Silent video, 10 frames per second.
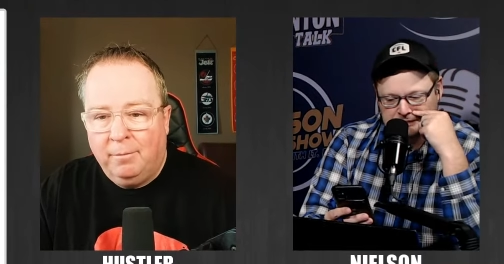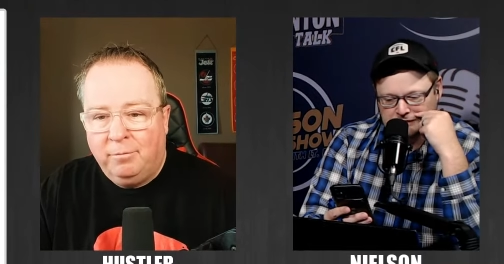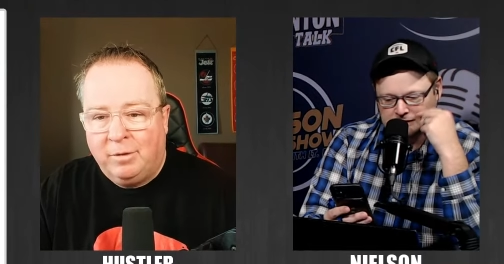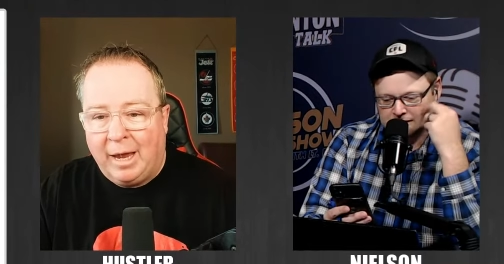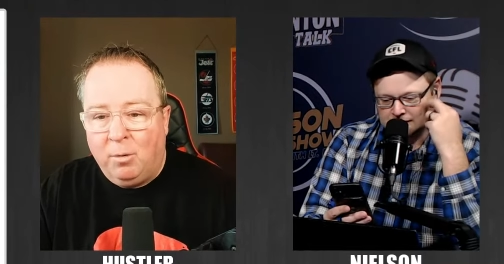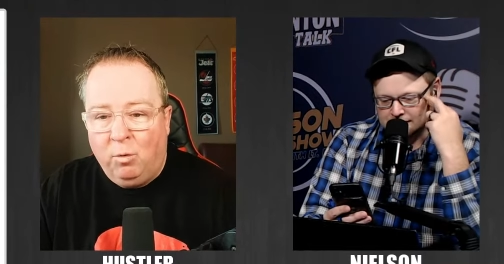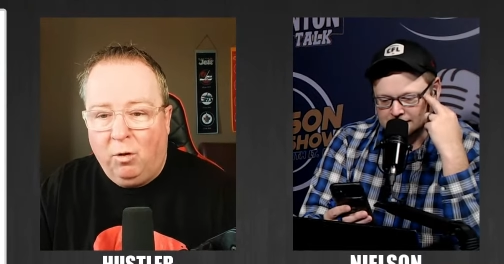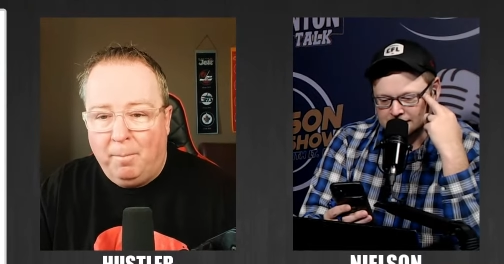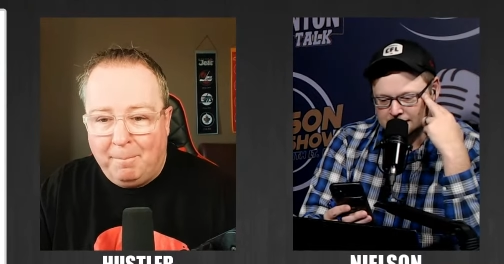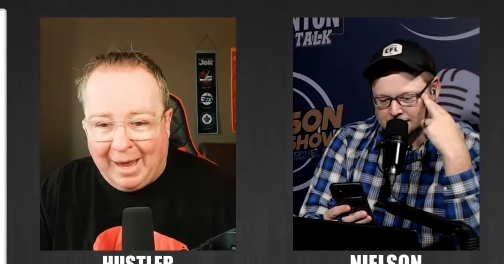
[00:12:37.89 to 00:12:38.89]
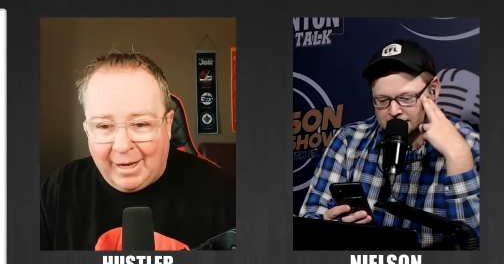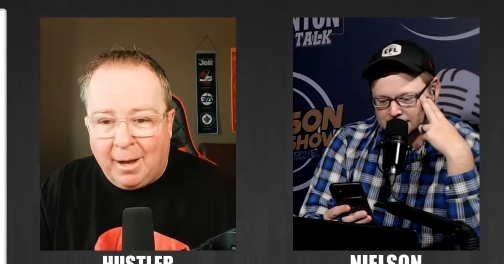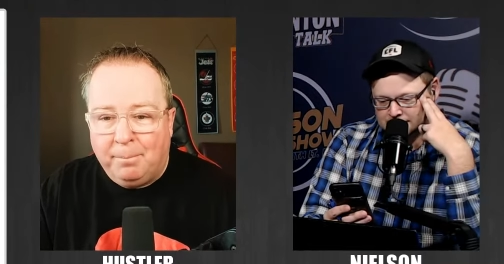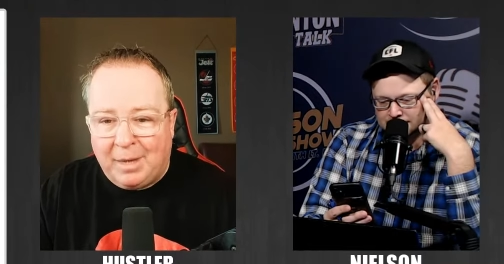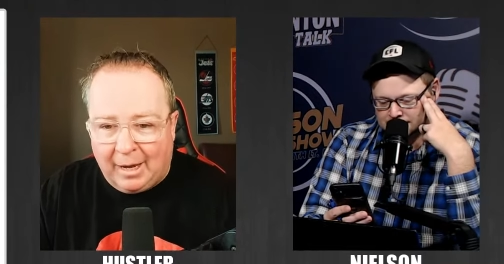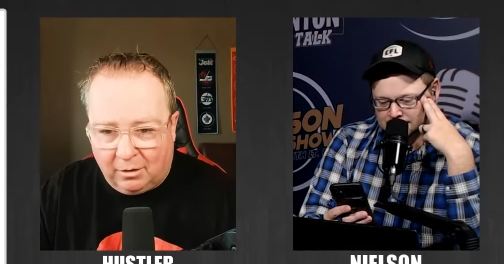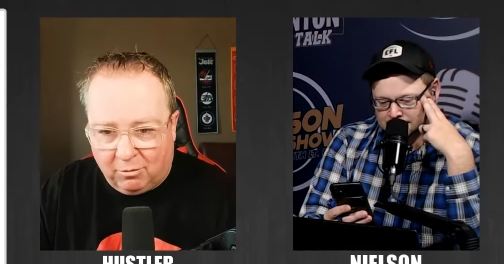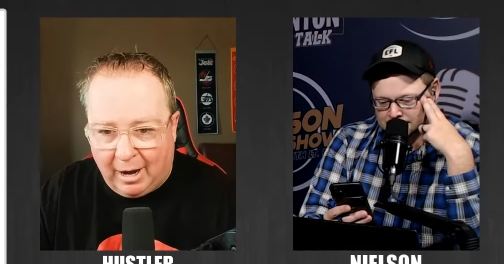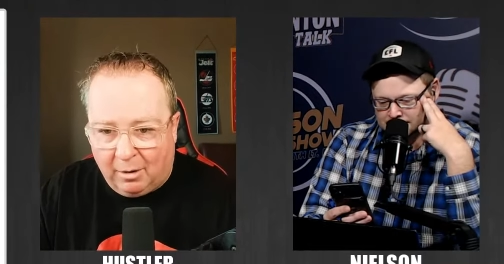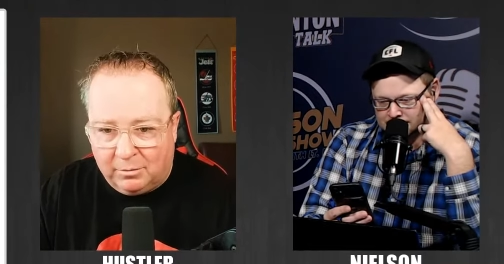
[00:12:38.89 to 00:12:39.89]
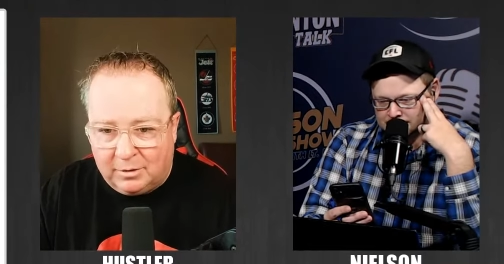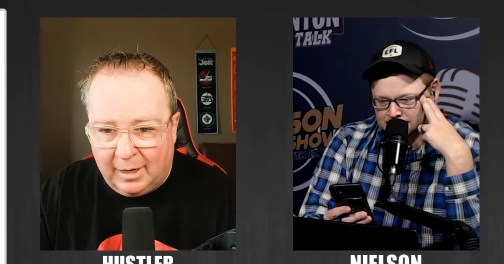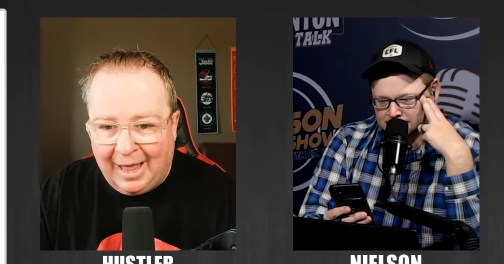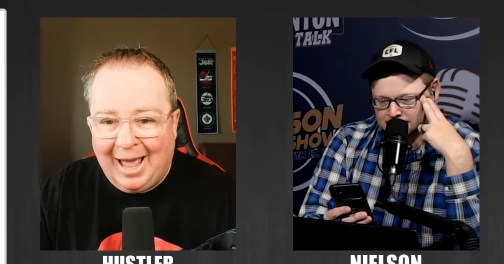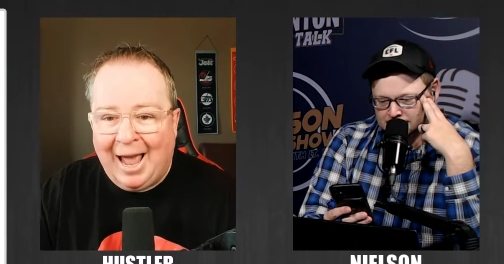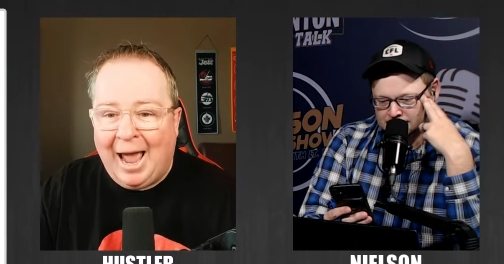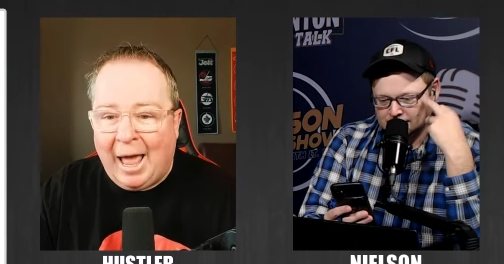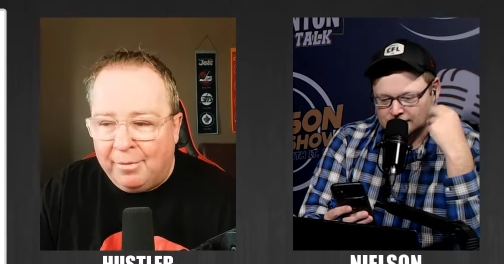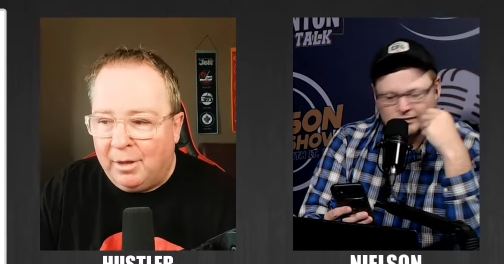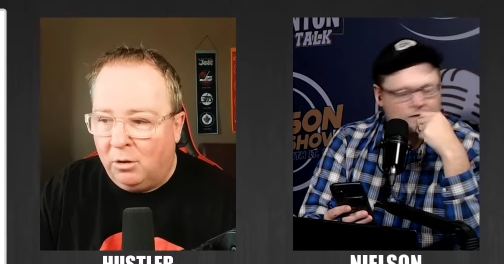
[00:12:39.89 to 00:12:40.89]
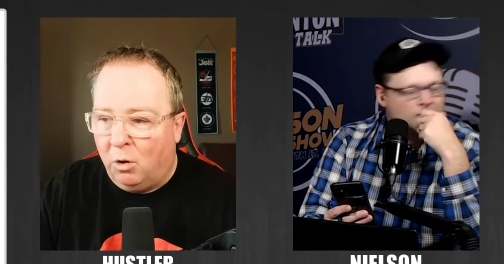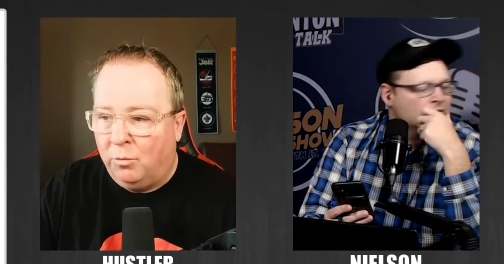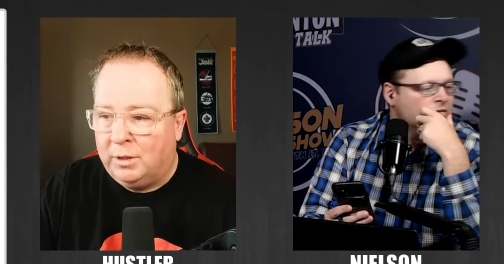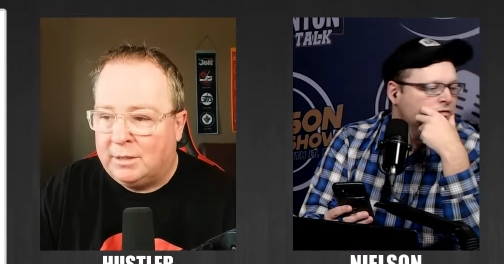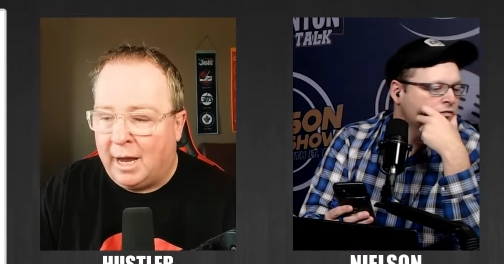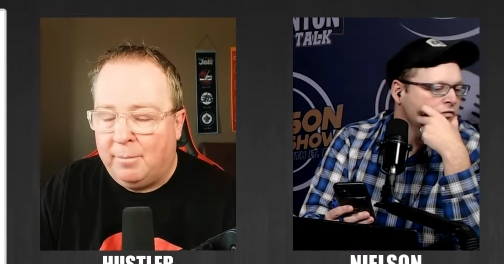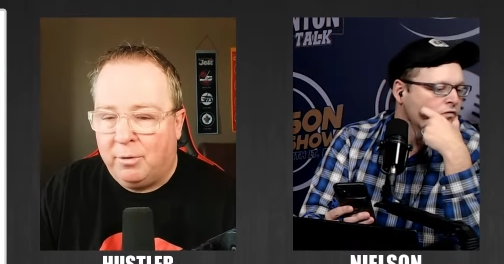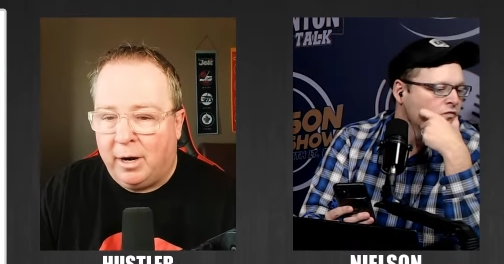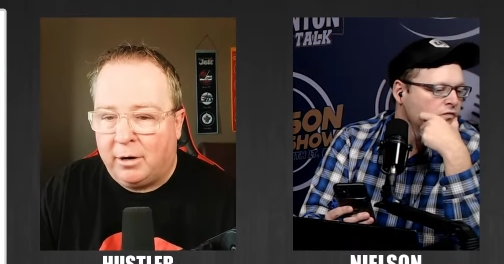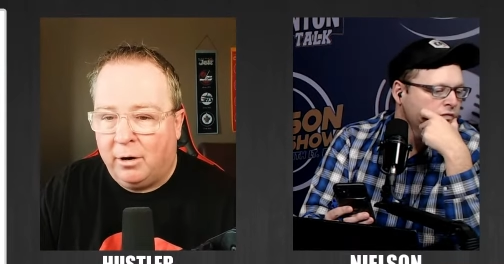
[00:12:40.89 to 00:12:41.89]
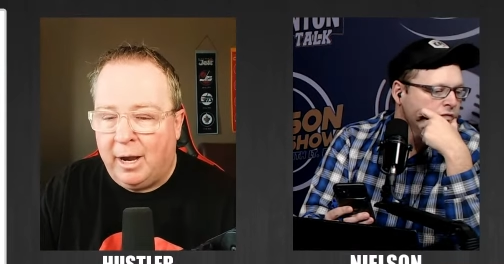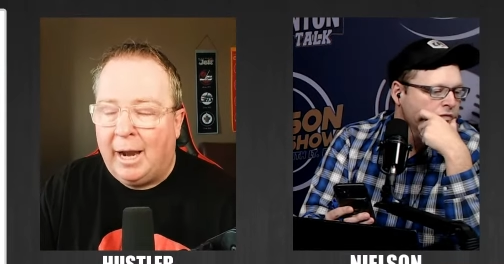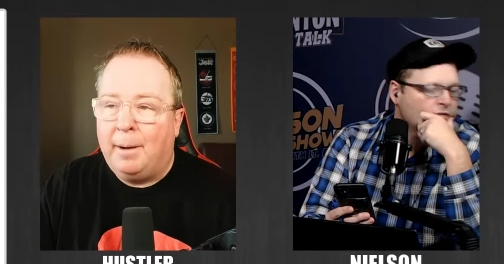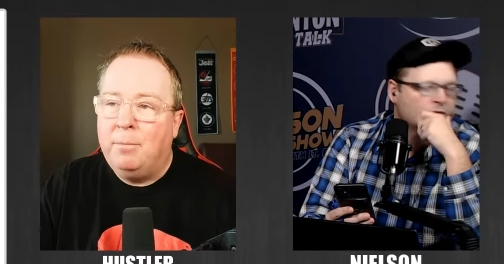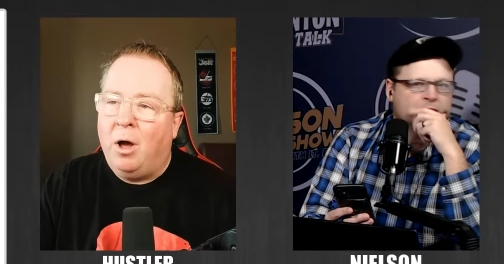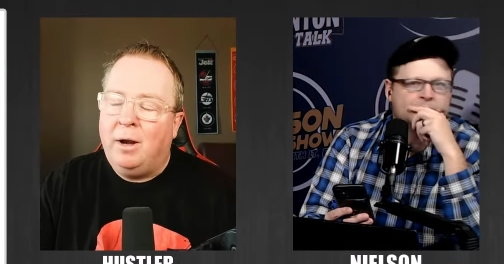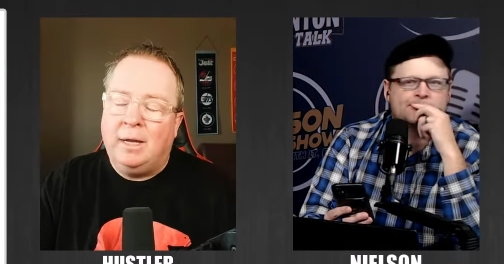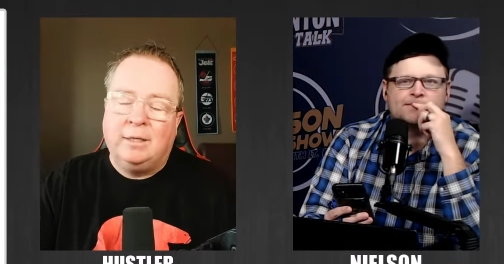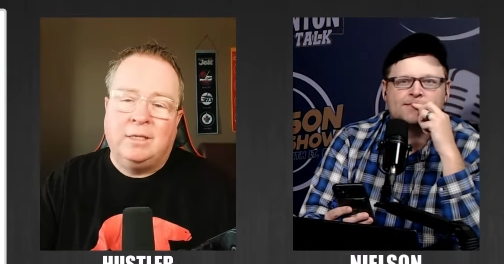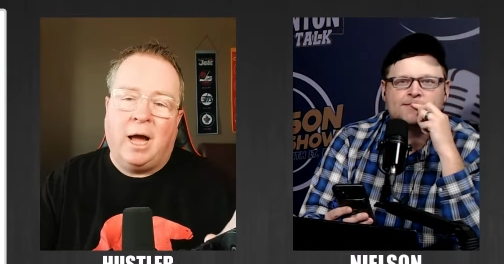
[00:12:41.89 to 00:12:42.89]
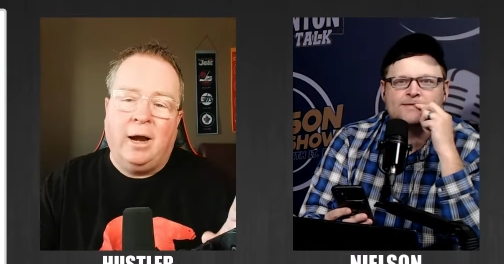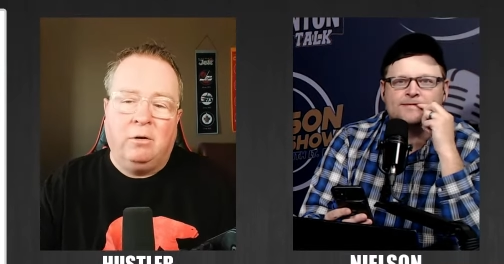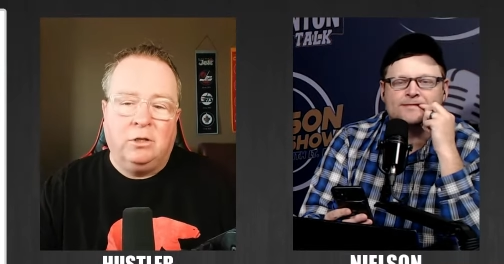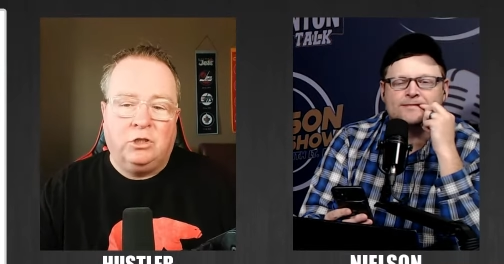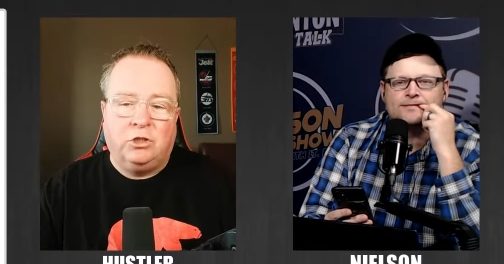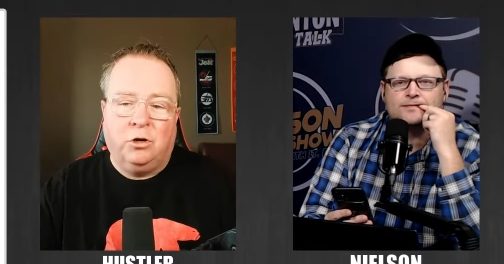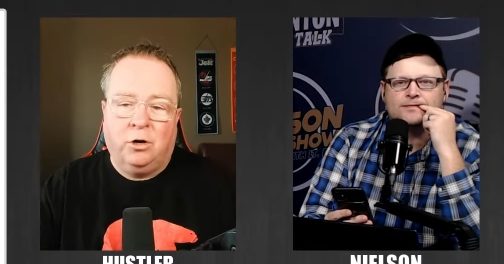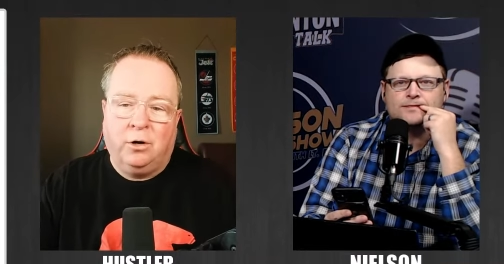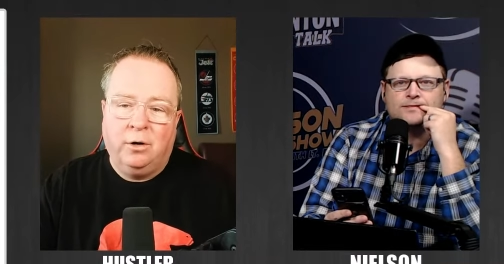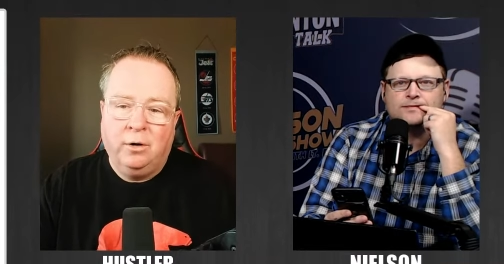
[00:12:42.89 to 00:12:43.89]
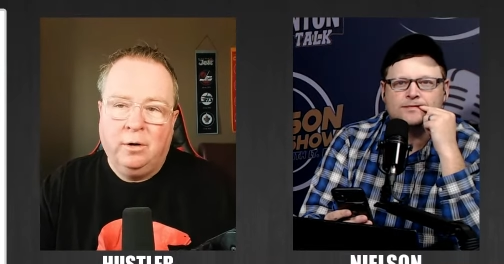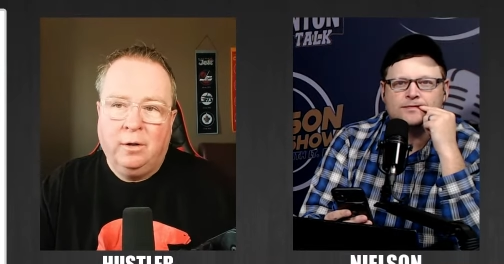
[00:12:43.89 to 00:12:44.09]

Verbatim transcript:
Speaker 1: they will make up that ground and they'll own the tiebreaker. And I'm not entirely sure.